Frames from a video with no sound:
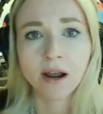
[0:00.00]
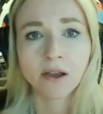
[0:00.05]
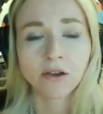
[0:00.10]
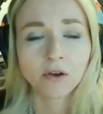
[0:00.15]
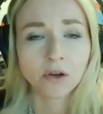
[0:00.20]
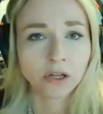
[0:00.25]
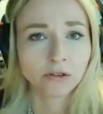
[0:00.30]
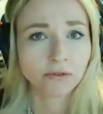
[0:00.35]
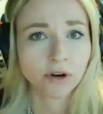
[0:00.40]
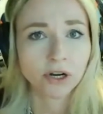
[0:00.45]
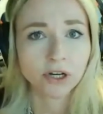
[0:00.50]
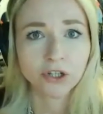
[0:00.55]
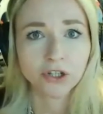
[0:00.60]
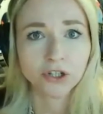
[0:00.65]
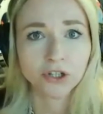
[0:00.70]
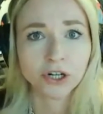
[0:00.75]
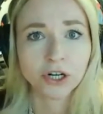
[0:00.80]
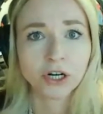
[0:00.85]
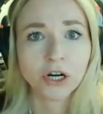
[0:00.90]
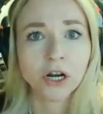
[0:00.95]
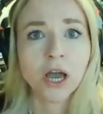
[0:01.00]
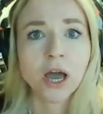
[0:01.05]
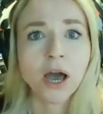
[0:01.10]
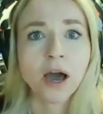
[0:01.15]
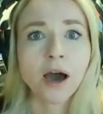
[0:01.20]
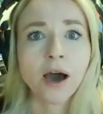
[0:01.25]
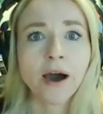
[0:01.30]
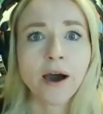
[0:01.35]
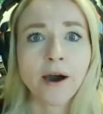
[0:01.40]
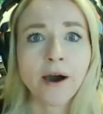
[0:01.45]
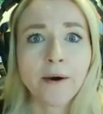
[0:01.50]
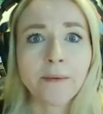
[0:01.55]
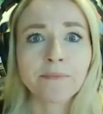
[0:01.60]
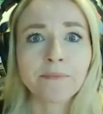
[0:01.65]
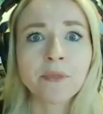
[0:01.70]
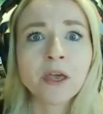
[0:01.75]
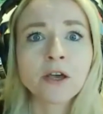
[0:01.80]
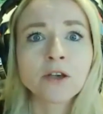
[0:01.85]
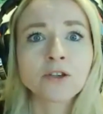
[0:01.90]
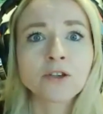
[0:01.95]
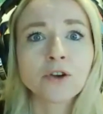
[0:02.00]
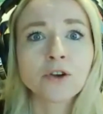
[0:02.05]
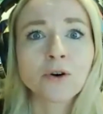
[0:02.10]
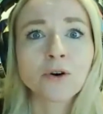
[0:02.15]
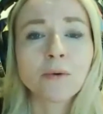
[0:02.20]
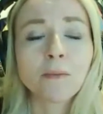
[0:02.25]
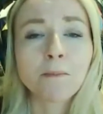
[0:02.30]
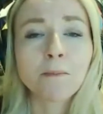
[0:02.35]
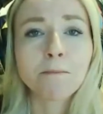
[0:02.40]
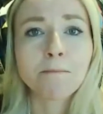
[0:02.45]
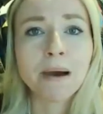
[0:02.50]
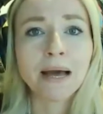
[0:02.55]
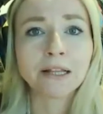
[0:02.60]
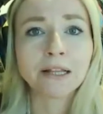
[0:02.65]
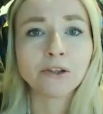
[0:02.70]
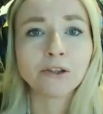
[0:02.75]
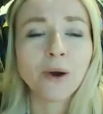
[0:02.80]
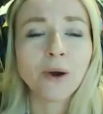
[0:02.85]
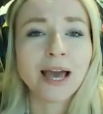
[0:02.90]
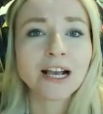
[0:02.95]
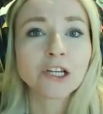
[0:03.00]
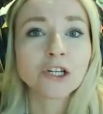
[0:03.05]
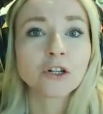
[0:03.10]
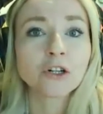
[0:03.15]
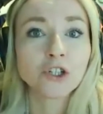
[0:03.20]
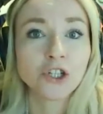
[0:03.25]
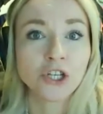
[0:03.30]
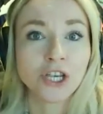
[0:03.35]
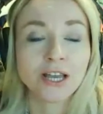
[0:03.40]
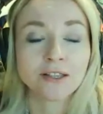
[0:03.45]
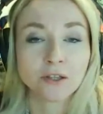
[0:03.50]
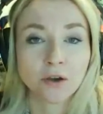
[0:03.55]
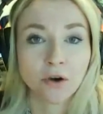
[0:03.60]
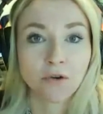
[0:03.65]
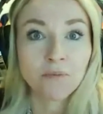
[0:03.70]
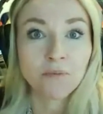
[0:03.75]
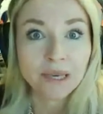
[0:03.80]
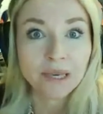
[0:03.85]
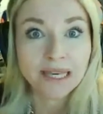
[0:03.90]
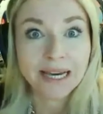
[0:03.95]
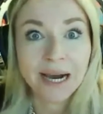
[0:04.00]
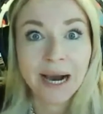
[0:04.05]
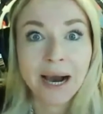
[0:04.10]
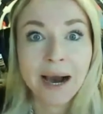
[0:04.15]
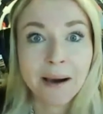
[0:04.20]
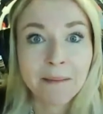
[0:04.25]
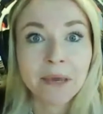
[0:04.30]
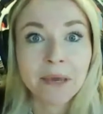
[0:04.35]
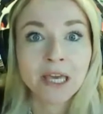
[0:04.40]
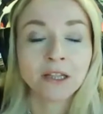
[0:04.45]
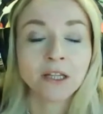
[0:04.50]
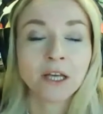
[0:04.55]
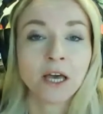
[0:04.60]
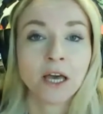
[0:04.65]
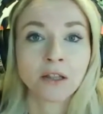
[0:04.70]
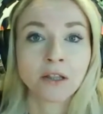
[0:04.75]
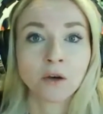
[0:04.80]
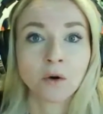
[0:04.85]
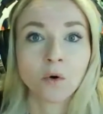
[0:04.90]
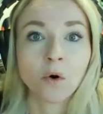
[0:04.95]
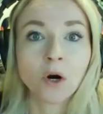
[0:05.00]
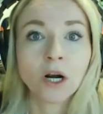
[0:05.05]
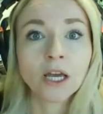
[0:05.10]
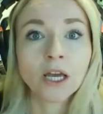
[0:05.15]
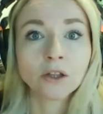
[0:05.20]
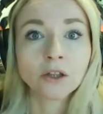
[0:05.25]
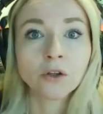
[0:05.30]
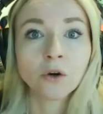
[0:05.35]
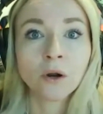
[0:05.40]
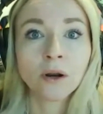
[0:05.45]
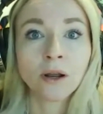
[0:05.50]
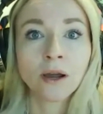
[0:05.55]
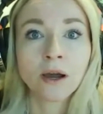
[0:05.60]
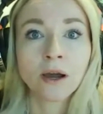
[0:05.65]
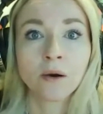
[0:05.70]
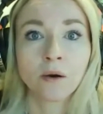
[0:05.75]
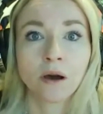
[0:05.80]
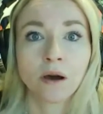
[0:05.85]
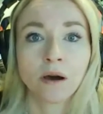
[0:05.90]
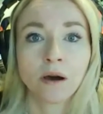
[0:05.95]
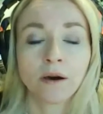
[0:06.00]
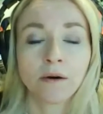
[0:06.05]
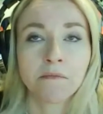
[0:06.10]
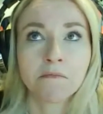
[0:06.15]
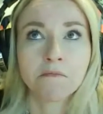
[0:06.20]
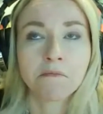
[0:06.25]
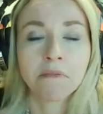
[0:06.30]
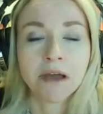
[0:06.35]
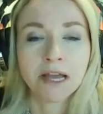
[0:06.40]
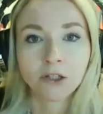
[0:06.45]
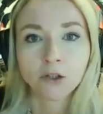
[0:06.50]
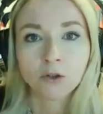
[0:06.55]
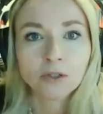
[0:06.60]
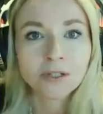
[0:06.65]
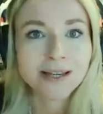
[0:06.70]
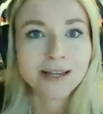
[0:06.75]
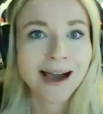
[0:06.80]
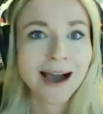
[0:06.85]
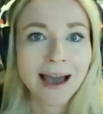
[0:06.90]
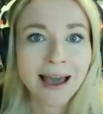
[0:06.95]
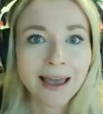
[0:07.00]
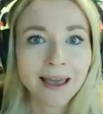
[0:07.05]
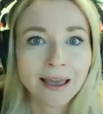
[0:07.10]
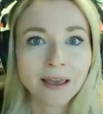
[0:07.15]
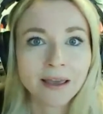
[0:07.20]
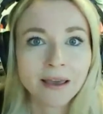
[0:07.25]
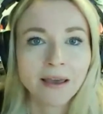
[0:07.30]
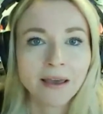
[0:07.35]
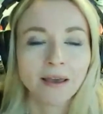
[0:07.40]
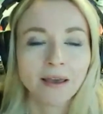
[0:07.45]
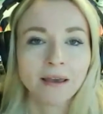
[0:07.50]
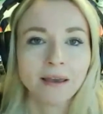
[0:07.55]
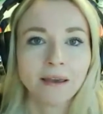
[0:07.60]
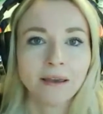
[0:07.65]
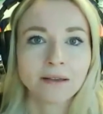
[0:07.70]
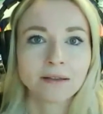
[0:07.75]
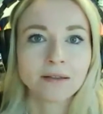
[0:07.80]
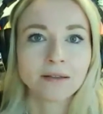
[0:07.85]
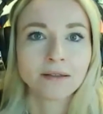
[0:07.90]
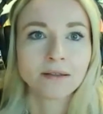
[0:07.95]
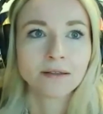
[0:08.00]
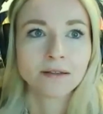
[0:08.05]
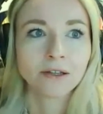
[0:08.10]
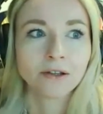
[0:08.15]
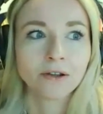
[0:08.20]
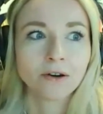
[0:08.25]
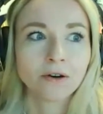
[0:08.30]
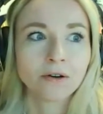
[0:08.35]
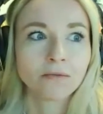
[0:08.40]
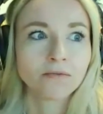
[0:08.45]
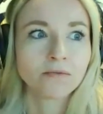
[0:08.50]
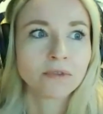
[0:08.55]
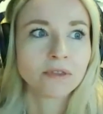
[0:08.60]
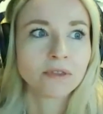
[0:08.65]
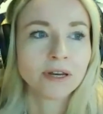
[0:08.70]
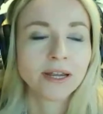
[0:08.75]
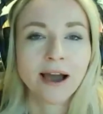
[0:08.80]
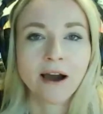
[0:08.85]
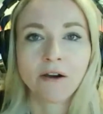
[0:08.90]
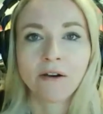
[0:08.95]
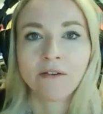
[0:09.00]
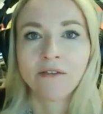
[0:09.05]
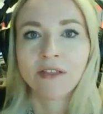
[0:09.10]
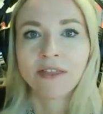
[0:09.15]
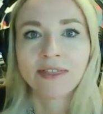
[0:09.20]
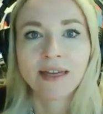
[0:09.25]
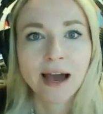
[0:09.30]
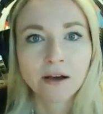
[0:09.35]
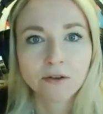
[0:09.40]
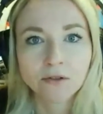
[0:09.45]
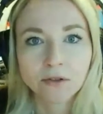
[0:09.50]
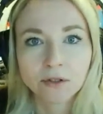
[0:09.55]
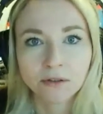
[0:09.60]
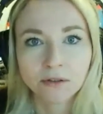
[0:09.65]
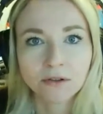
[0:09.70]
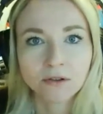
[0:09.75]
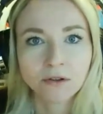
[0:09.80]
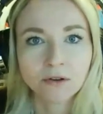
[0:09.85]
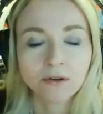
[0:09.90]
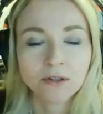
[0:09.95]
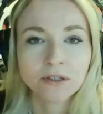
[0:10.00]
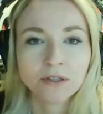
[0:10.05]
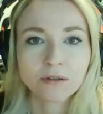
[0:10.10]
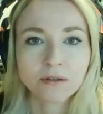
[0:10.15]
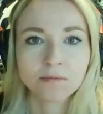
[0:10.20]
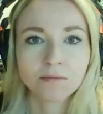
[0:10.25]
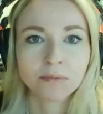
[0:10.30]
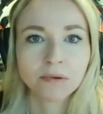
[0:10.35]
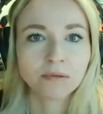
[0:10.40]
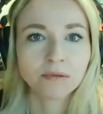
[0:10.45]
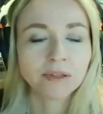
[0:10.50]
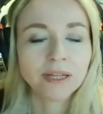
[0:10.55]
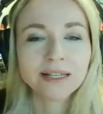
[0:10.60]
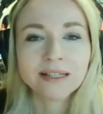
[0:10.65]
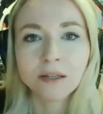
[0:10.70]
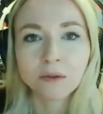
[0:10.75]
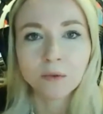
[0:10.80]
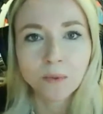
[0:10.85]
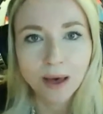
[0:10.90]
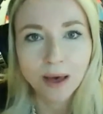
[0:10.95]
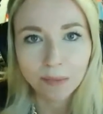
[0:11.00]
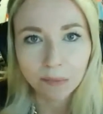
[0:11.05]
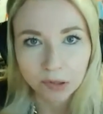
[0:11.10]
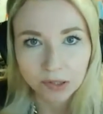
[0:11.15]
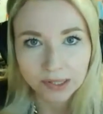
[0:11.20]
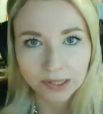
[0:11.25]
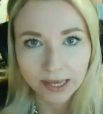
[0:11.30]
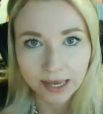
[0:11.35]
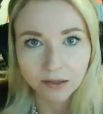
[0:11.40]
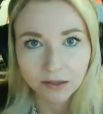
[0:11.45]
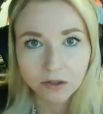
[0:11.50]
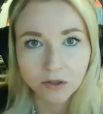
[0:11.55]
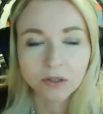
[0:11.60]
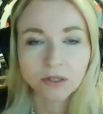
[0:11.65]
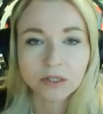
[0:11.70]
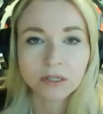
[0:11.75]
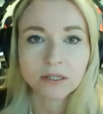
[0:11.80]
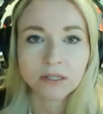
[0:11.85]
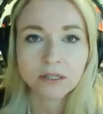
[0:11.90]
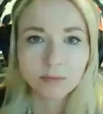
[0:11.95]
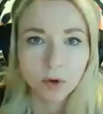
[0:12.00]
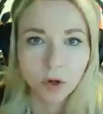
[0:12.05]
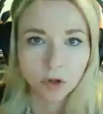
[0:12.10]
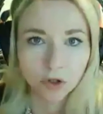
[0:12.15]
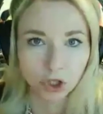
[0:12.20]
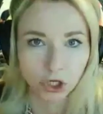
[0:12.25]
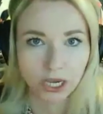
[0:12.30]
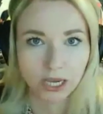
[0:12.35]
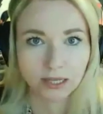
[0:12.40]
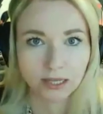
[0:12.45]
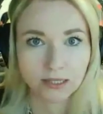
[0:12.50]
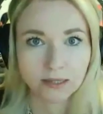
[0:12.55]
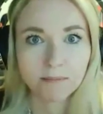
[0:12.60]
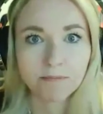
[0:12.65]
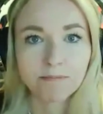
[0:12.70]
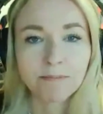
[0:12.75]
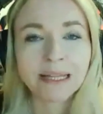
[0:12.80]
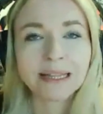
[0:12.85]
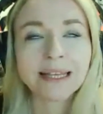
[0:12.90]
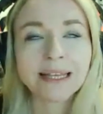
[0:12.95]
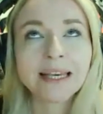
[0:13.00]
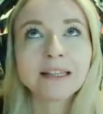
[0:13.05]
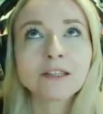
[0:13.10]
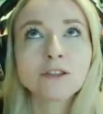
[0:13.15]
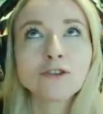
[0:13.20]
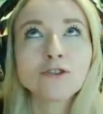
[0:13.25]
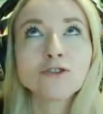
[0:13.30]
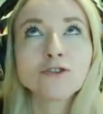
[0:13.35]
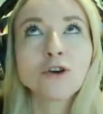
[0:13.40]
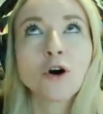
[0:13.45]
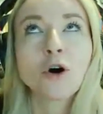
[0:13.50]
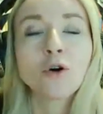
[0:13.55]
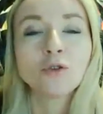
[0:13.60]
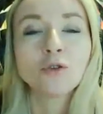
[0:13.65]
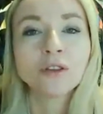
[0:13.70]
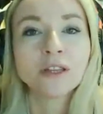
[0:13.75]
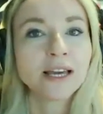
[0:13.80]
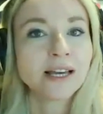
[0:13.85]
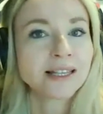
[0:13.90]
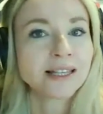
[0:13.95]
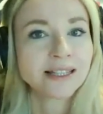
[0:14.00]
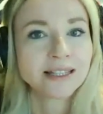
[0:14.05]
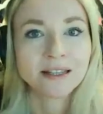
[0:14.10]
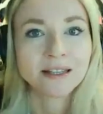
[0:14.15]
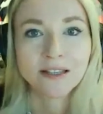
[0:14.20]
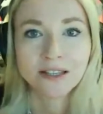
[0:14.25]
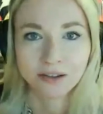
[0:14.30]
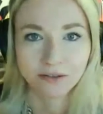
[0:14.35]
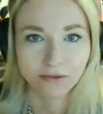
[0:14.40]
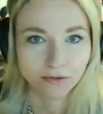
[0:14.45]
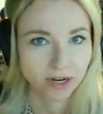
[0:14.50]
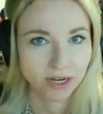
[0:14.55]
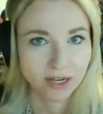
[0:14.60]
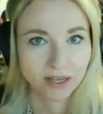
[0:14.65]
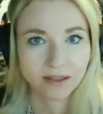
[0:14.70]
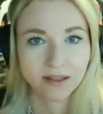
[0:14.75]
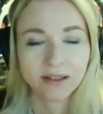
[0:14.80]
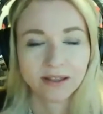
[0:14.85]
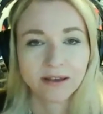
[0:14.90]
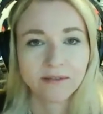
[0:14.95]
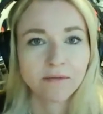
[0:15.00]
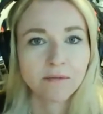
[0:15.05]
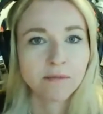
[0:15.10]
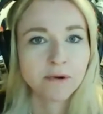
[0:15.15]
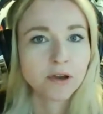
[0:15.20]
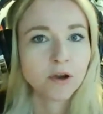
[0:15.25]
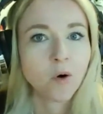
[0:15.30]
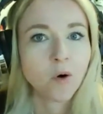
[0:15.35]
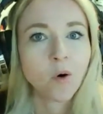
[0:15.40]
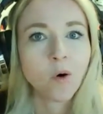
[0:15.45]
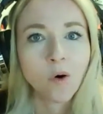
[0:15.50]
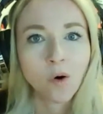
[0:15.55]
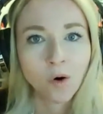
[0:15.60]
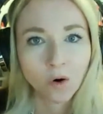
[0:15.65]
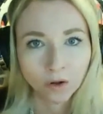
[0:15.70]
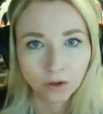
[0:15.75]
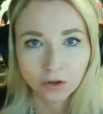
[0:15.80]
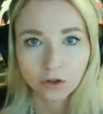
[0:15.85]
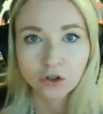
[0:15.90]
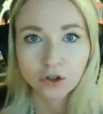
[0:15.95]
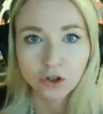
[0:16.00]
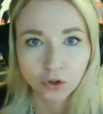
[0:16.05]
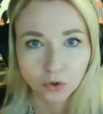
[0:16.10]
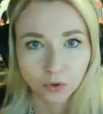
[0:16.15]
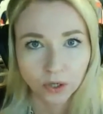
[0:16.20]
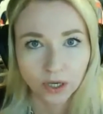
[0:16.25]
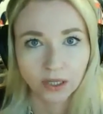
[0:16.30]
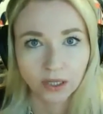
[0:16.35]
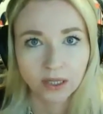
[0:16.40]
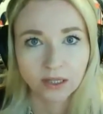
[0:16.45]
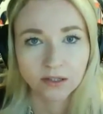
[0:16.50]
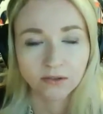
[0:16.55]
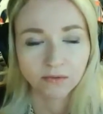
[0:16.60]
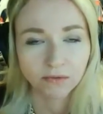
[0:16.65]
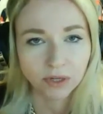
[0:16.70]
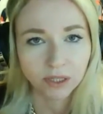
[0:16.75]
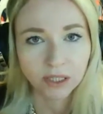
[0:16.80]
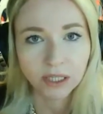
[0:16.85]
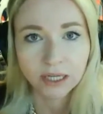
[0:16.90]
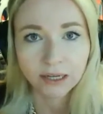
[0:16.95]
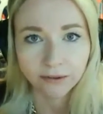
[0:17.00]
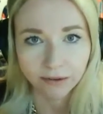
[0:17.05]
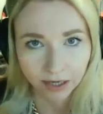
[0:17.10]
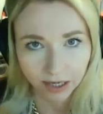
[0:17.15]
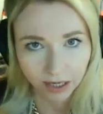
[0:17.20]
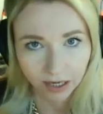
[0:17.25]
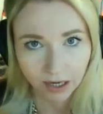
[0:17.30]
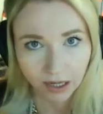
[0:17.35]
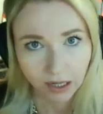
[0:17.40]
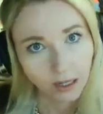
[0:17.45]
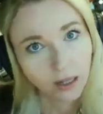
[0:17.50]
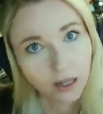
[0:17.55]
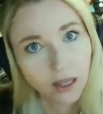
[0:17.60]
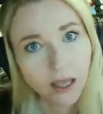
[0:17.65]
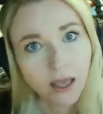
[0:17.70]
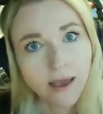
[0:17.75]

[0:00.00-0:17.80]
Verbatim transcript: You can register. Um, so, but your actual chance of becoming an organ donor um, when you die is, you know, three out of a thousand. So it's uh, less than 1%. So it's a small chance, but it's so necessary that we all do it. It's really critical.